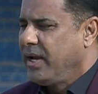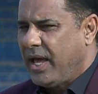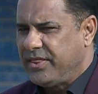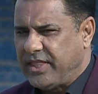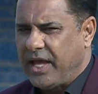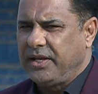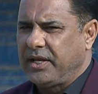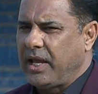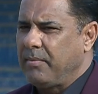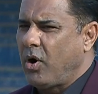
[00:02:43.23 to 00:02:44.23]
And then he
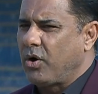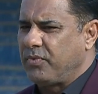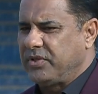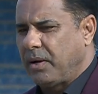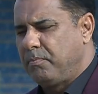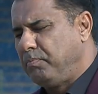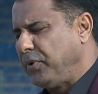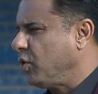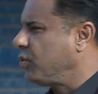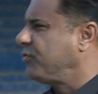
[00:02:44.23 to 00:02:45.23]
came out with that
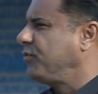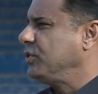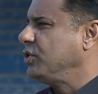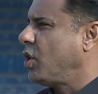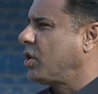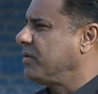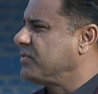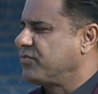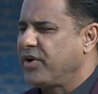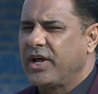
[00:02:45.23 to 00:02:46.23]
beautiful Yorker. It
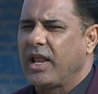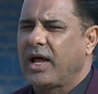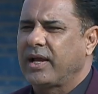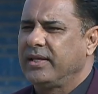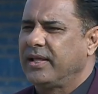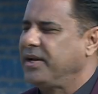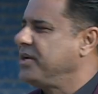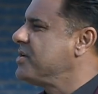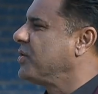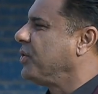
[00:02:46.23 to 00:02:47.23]
was very unlucky that it
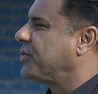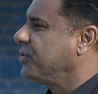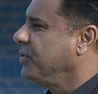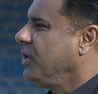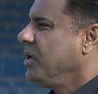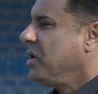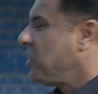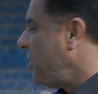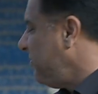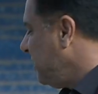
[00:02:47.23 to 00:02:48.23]
didn't go through.
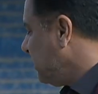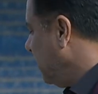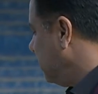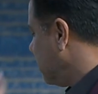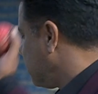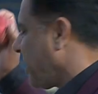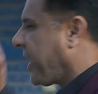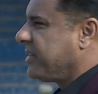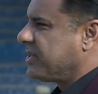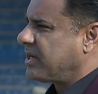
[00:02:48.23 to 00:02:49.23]
Could have easily just
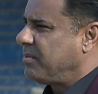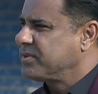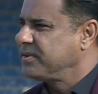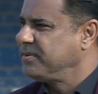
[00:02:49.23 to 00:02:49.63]
taken the stumps.